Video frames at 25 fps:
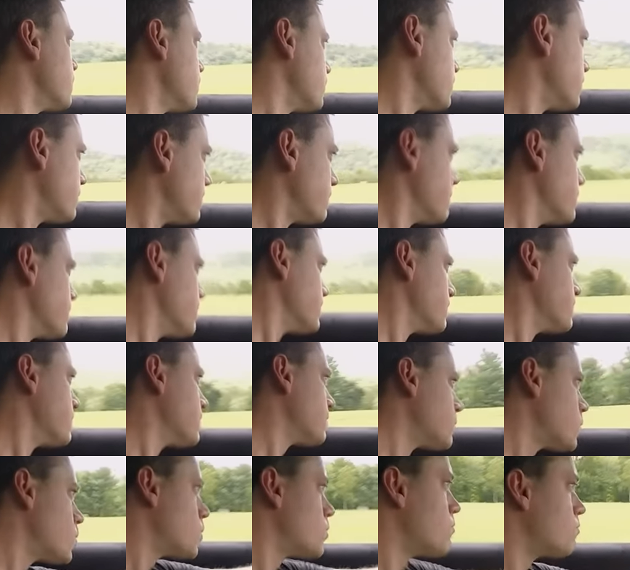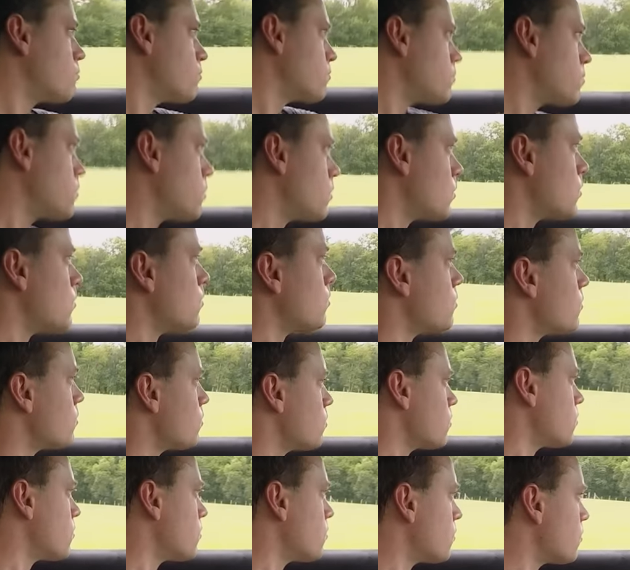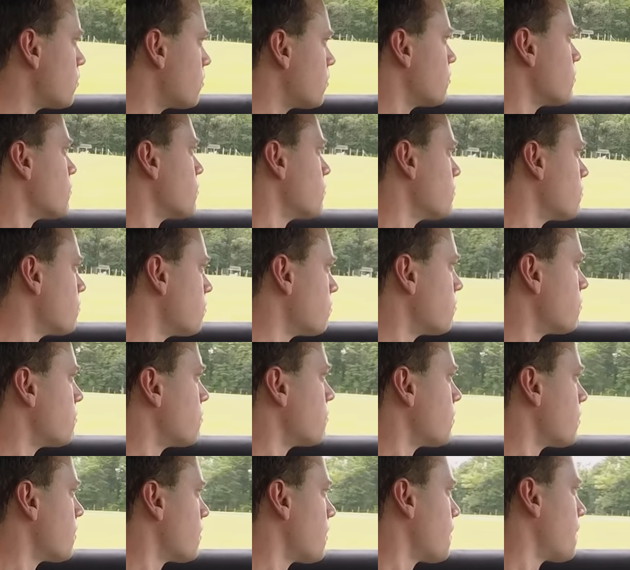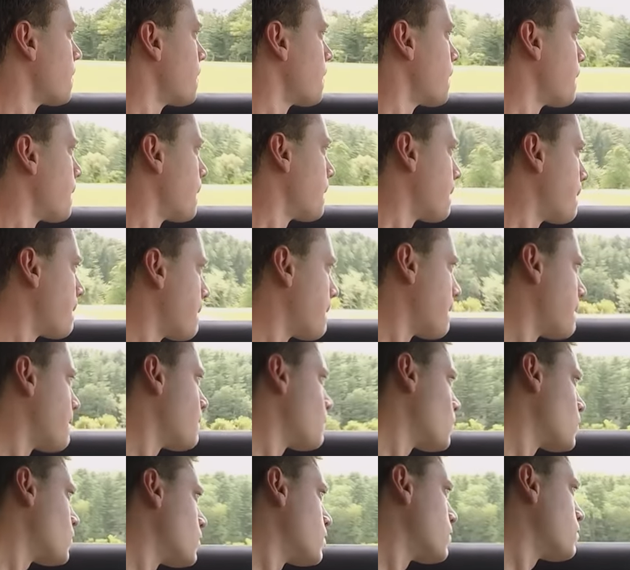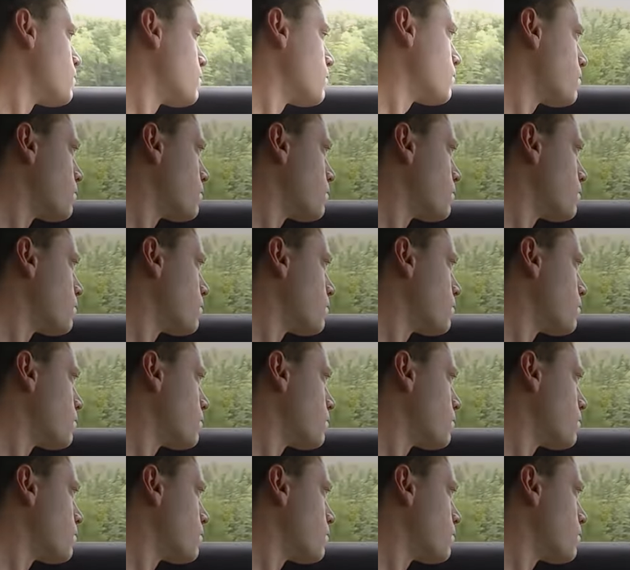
think it's just going to be a very good learning tool, honestly, this car. I kind of cut my teeth